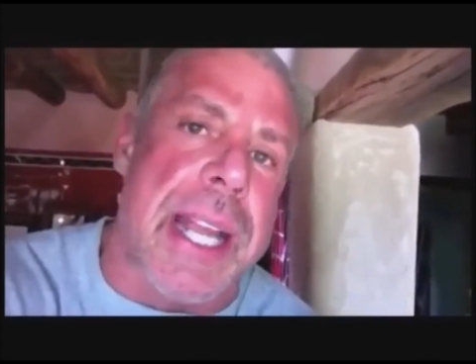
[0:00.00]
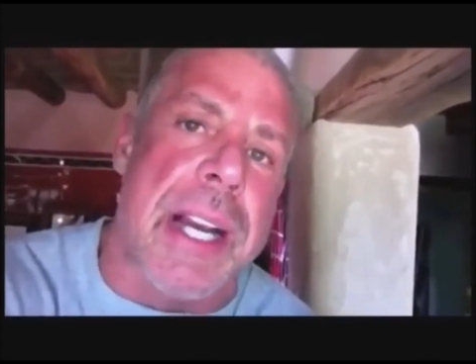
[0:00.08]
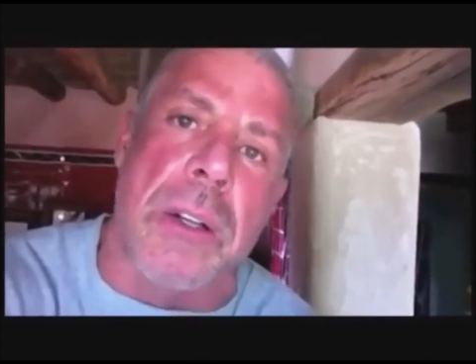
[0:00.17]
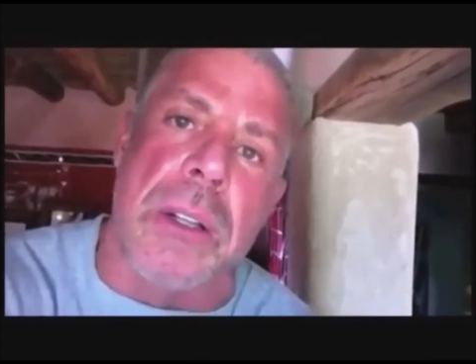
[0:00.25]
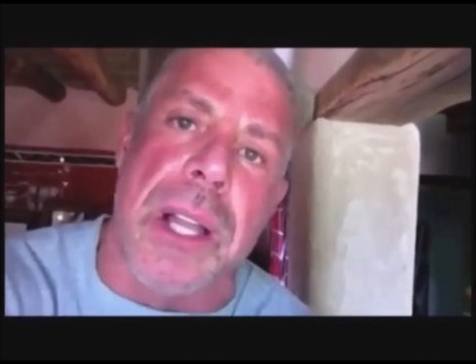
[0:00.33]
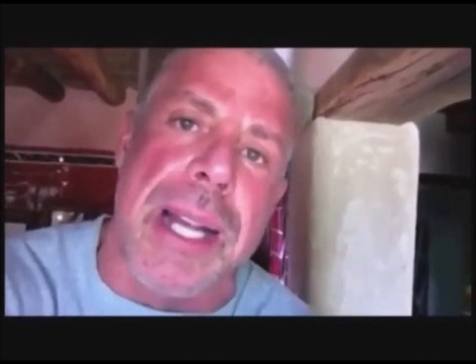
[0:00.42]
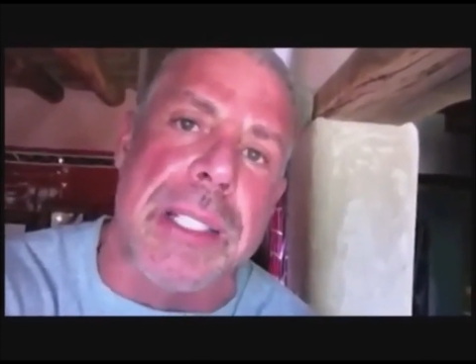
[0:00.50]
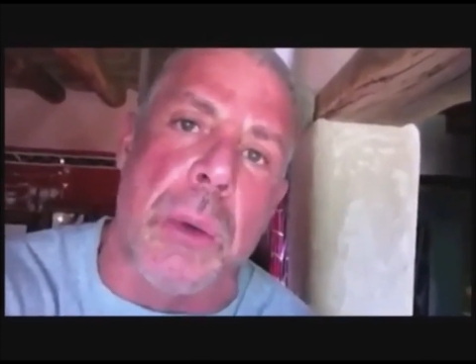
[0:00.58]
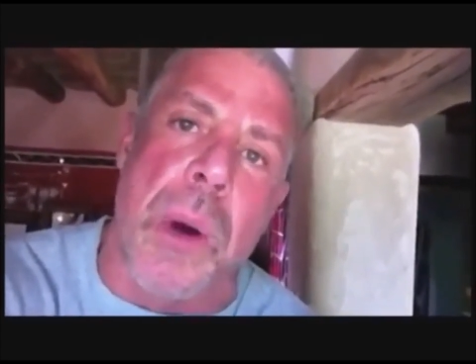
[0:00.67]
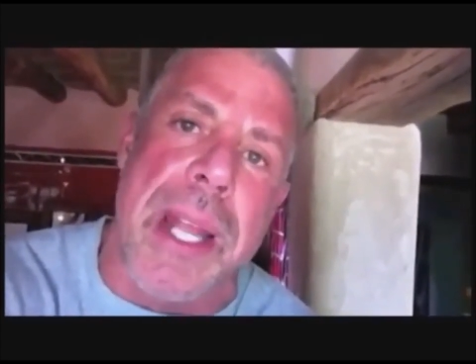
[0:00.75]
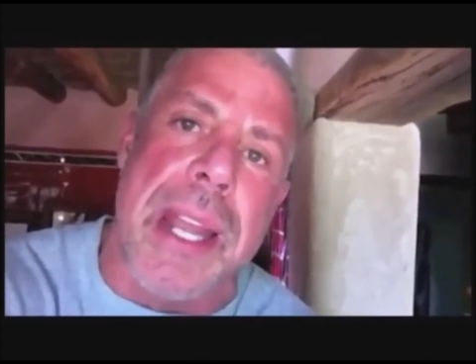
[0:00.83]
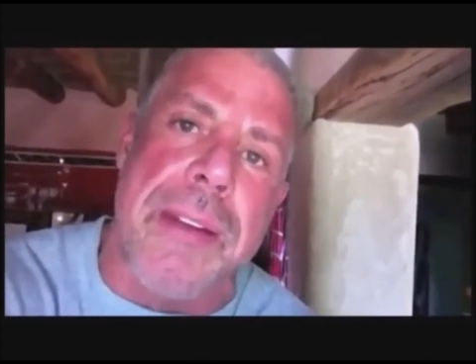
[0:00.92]
They don't like the
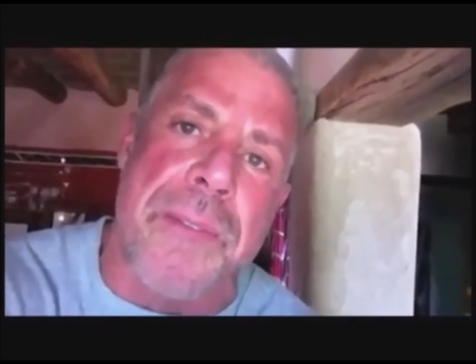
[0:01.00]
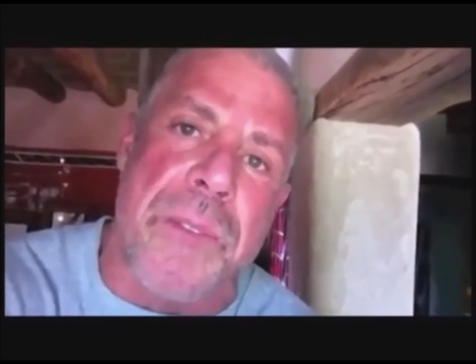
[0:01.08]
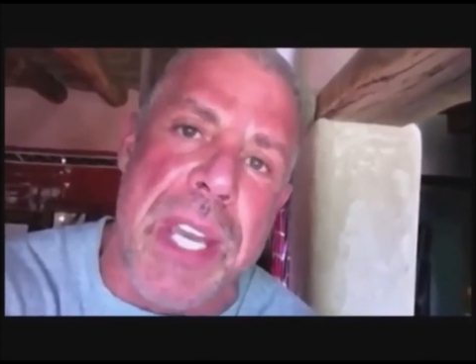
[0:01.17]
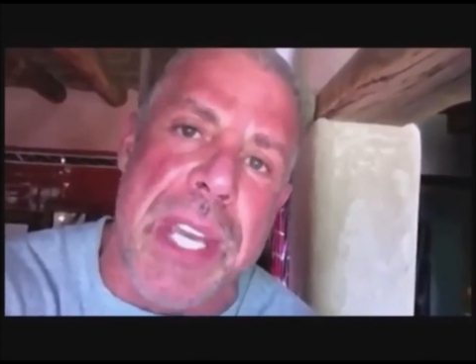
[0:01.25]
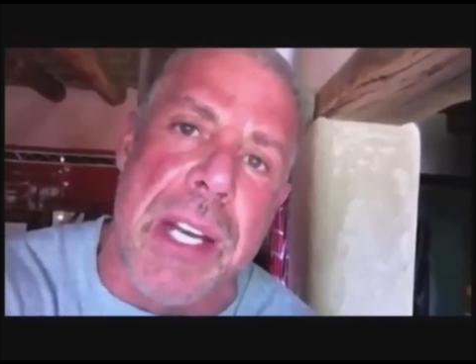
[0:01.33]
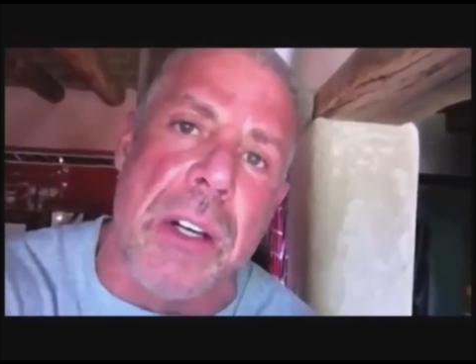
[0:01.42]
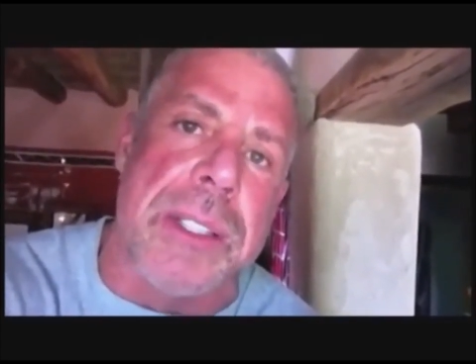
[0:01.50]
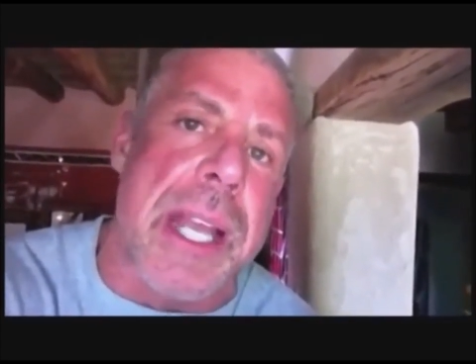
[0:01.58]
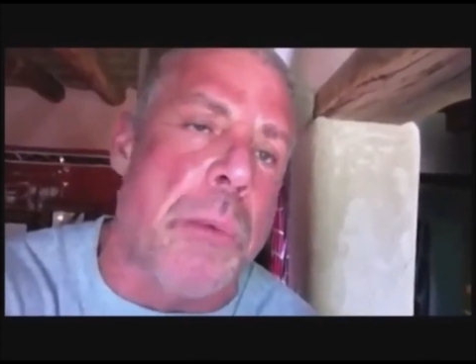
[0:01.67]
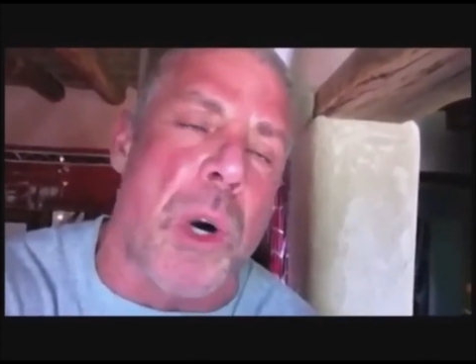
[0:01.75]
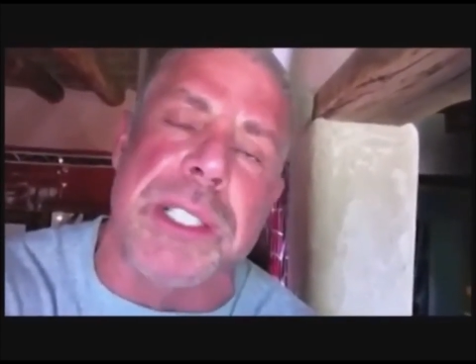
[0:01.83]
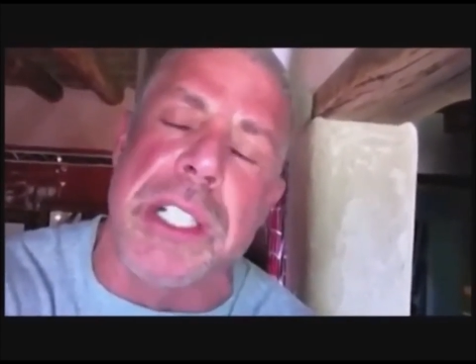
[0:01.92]
way they feel.
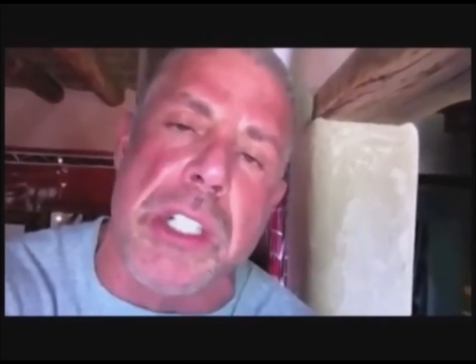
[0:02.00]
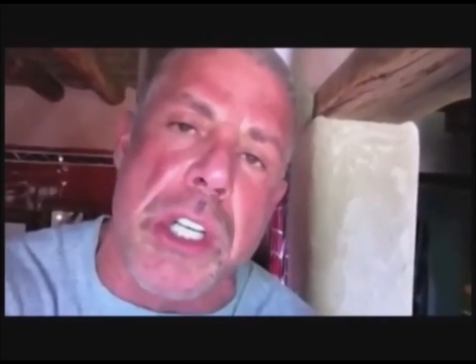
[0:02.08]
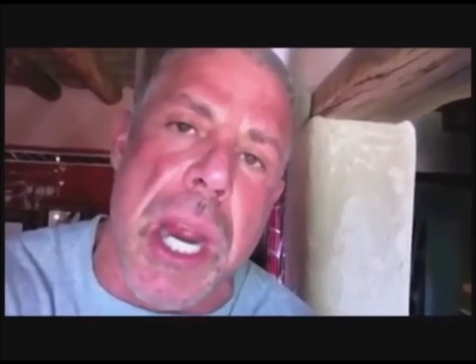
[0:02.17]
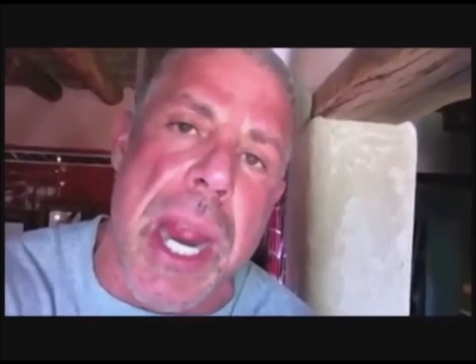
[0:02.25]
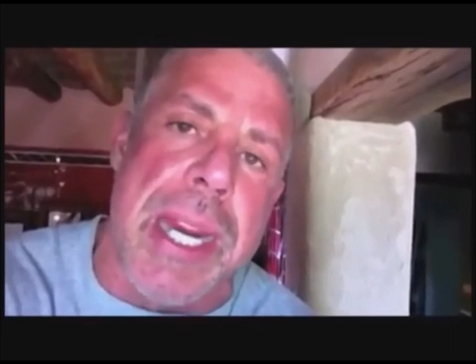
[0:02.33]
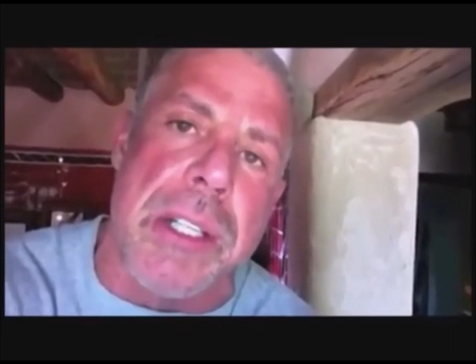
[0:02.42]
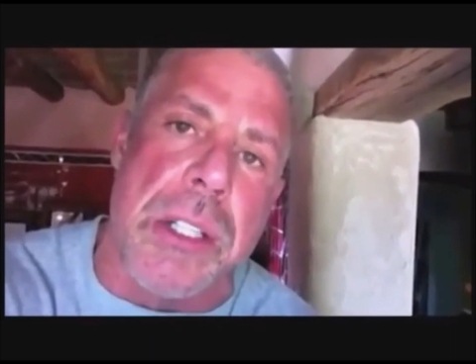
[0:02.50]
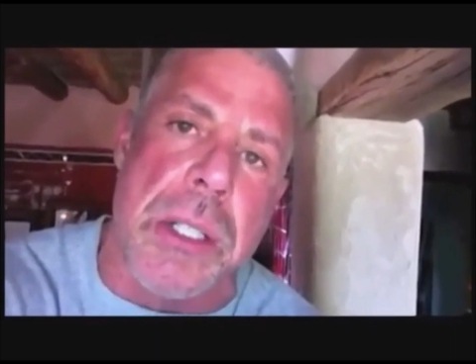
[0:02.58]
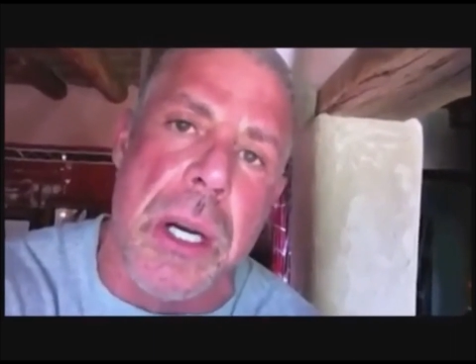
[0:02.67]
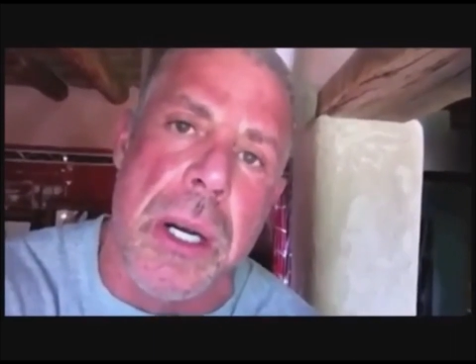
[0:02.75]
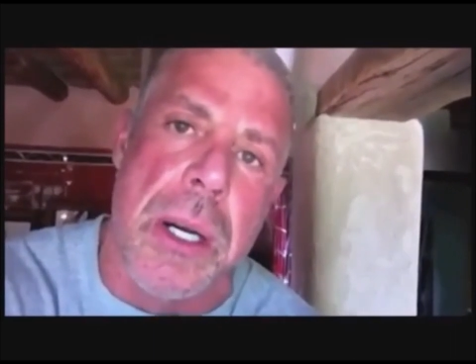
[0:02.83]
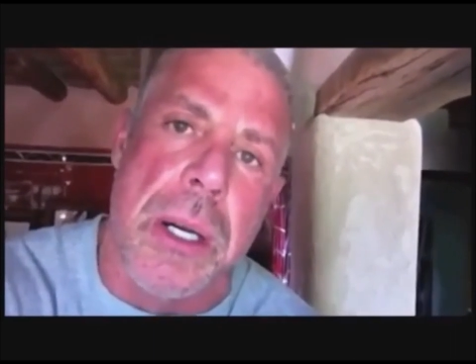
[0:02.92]
They want to change.